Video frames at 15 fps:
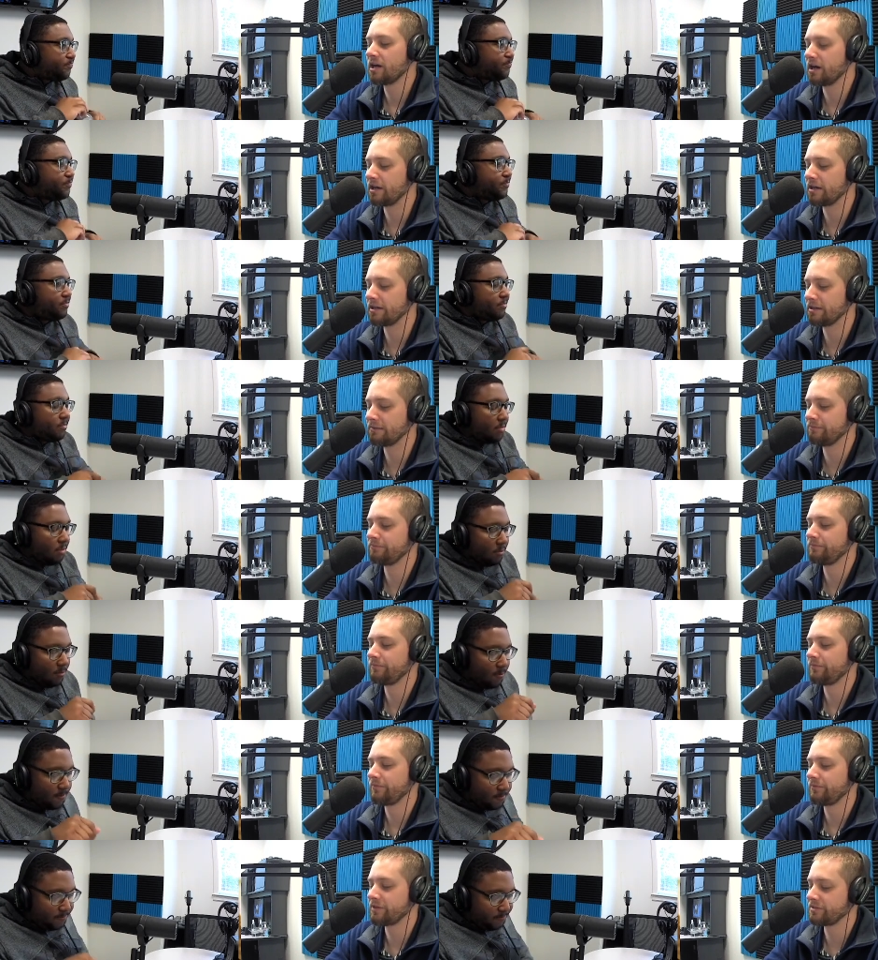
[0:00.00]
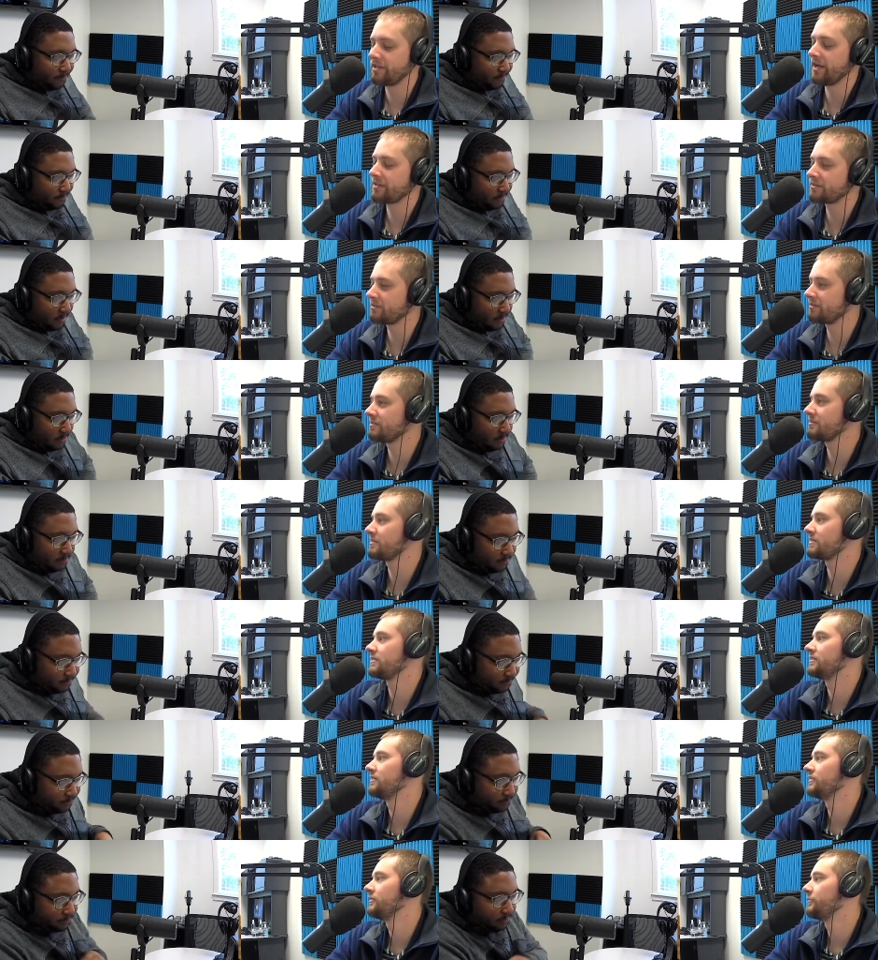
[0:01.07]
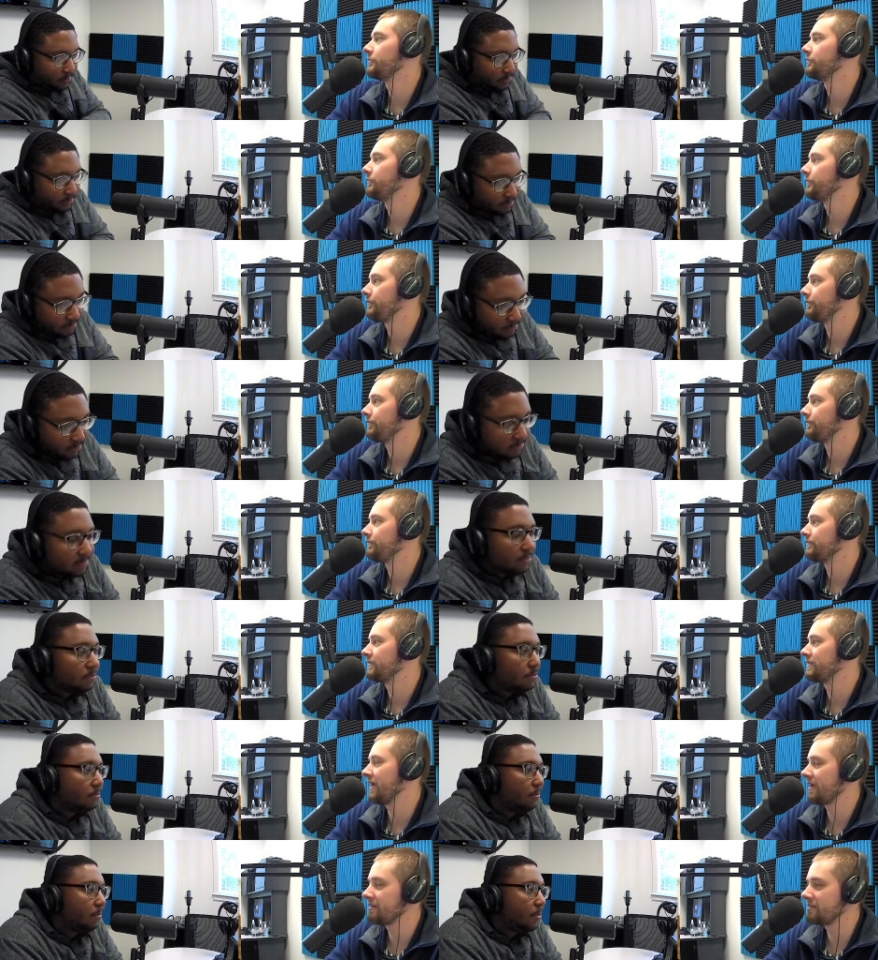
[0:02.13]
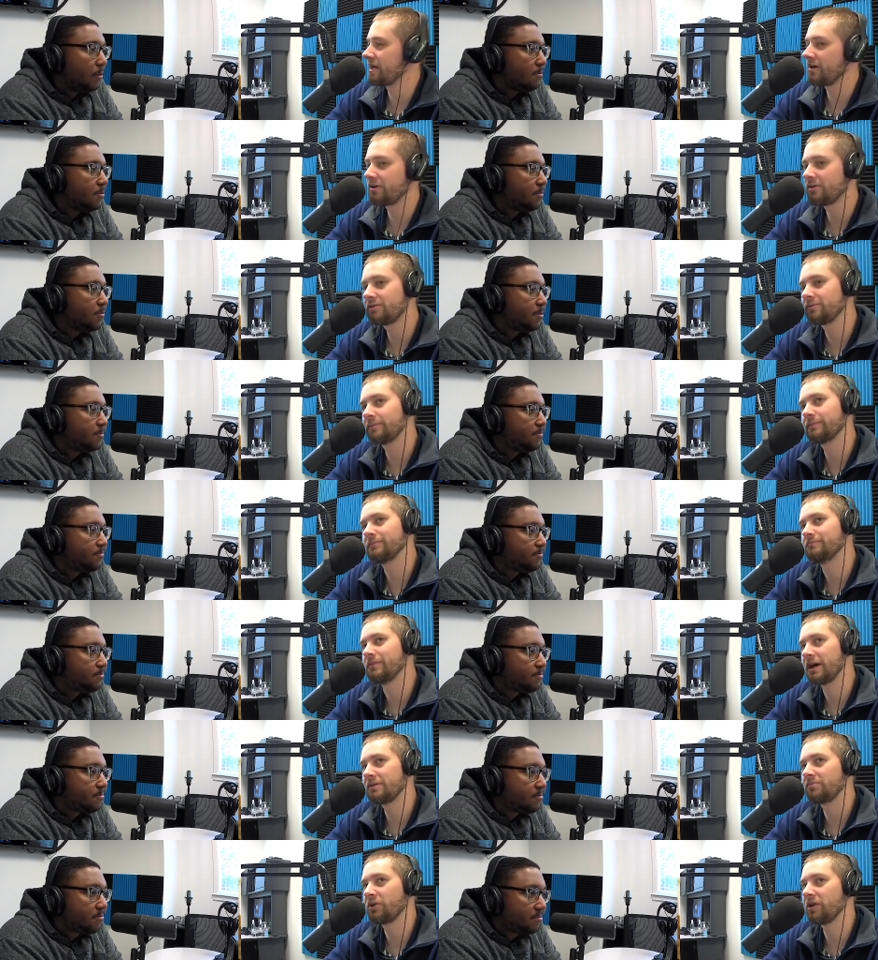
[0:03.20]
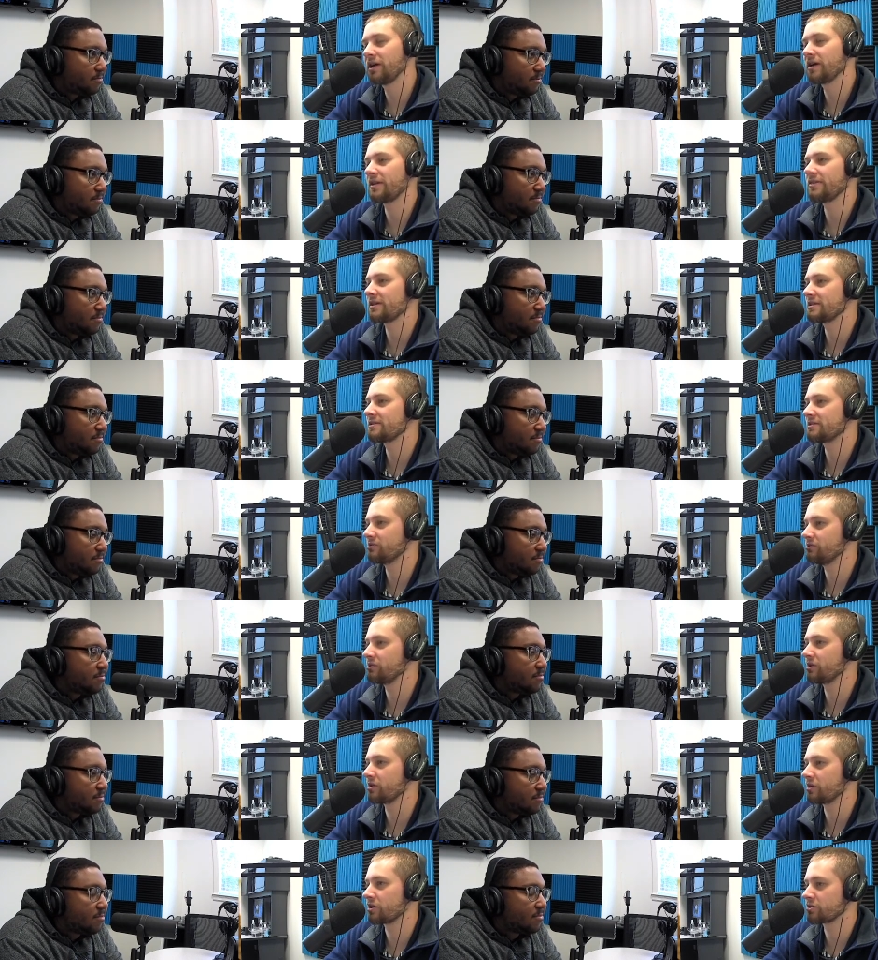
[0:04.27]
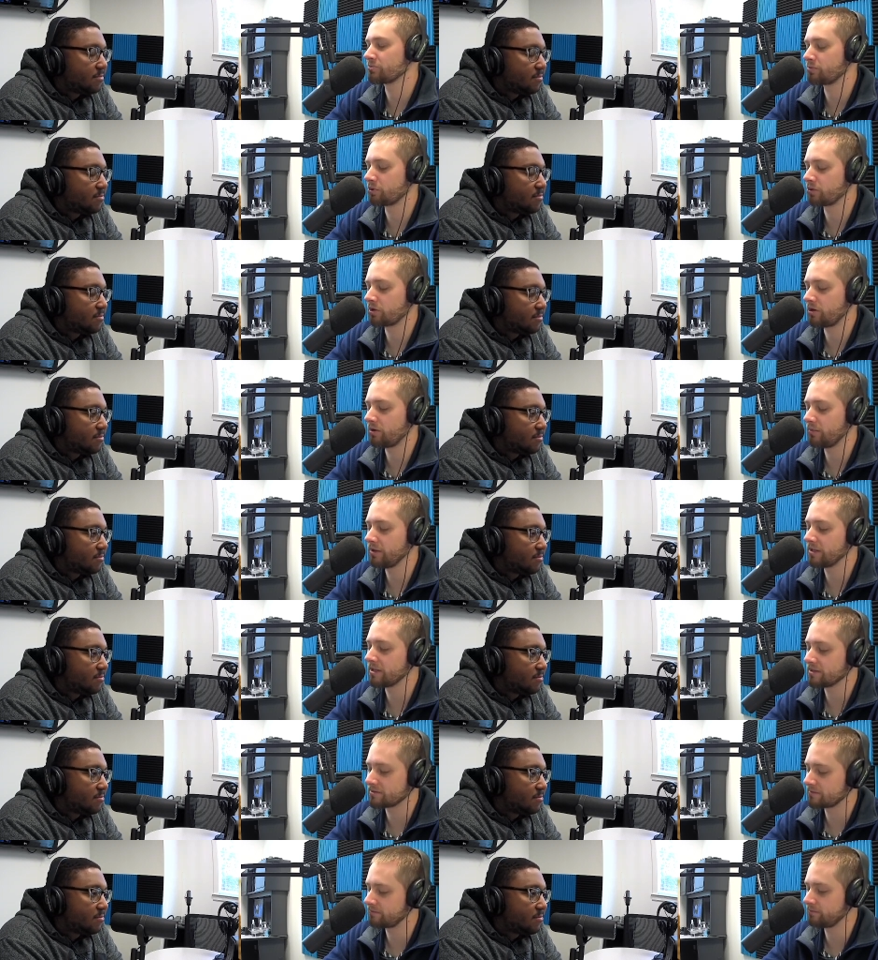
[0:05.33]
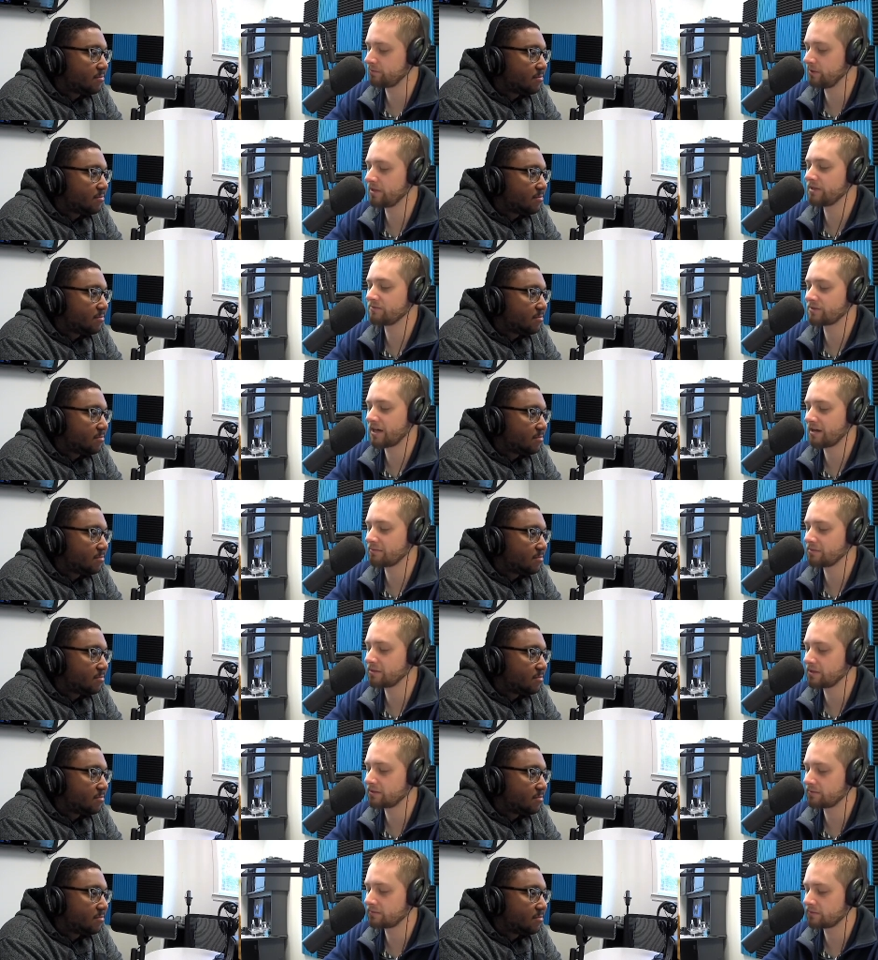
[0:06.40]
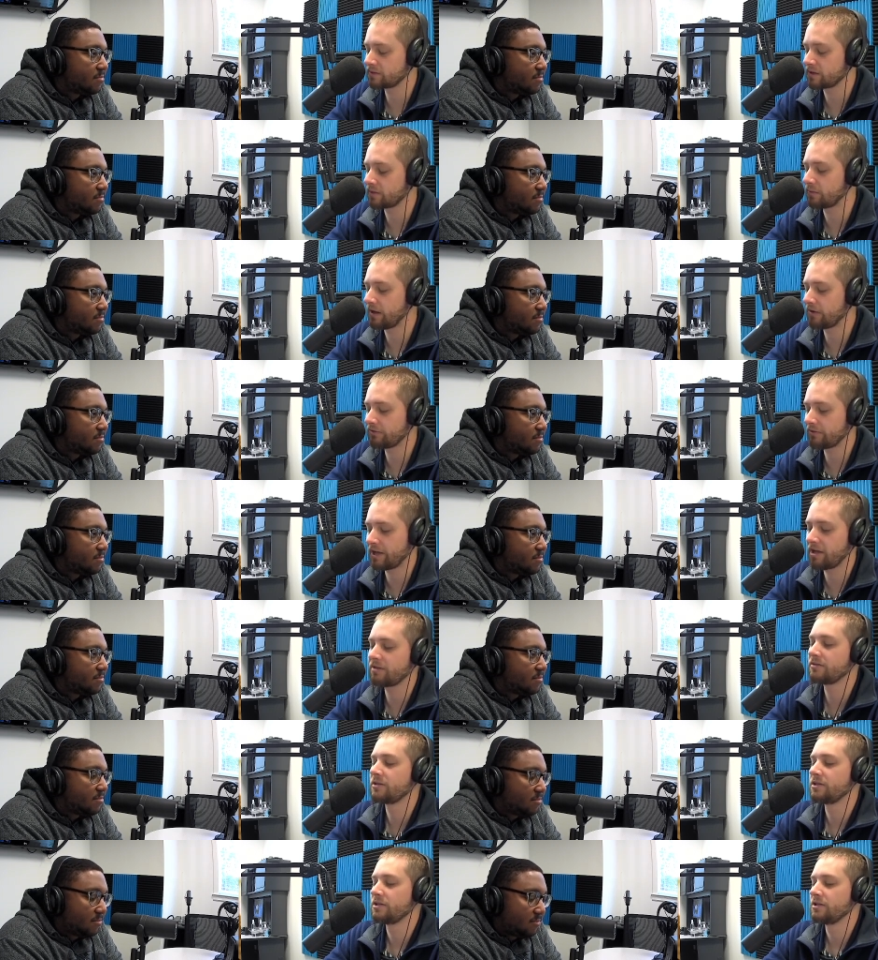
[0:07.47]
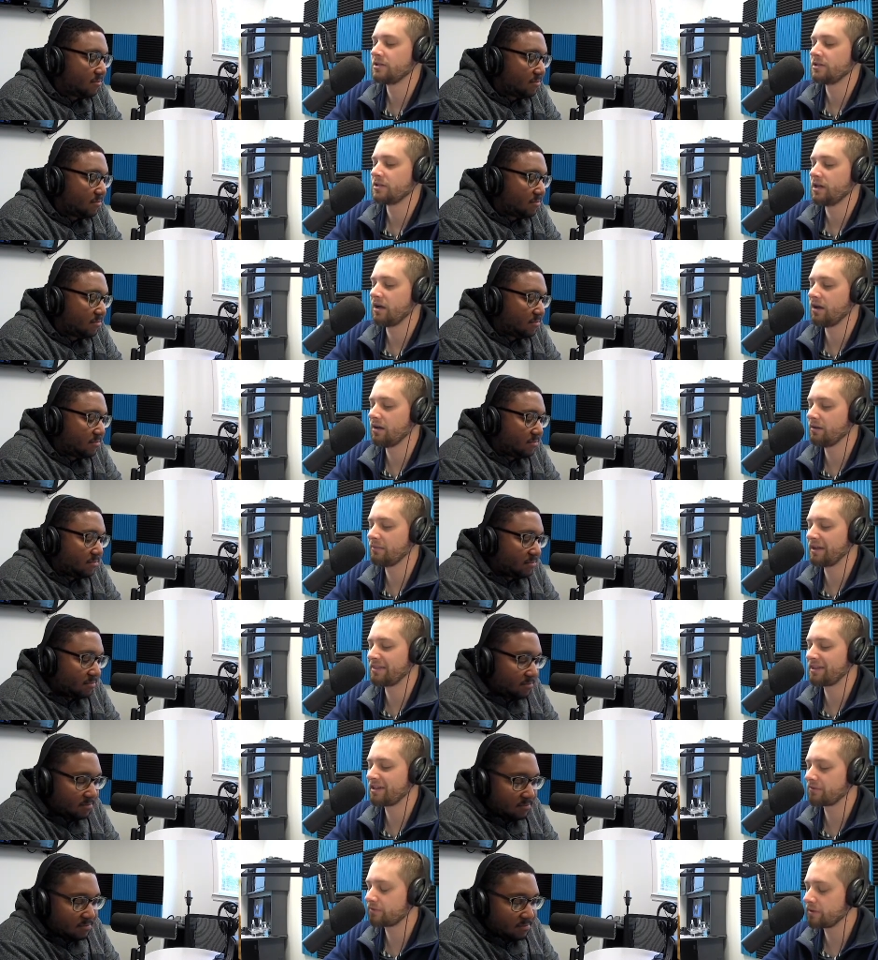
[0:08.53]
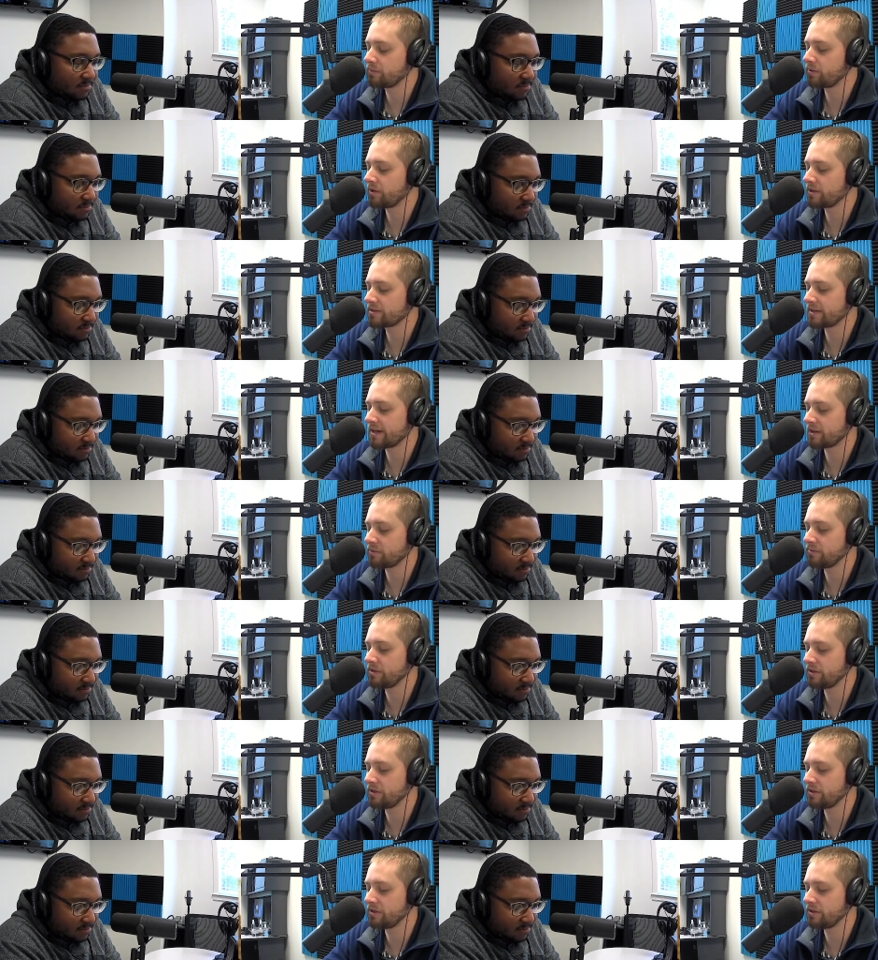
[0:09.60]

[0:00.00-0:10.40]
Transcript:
Speaker 1: Um, the Texans, Tank Dell might play. I think he's still in the concussion protocol, but he has plenty of time to, to come out of that. Um, I think if he plays, that could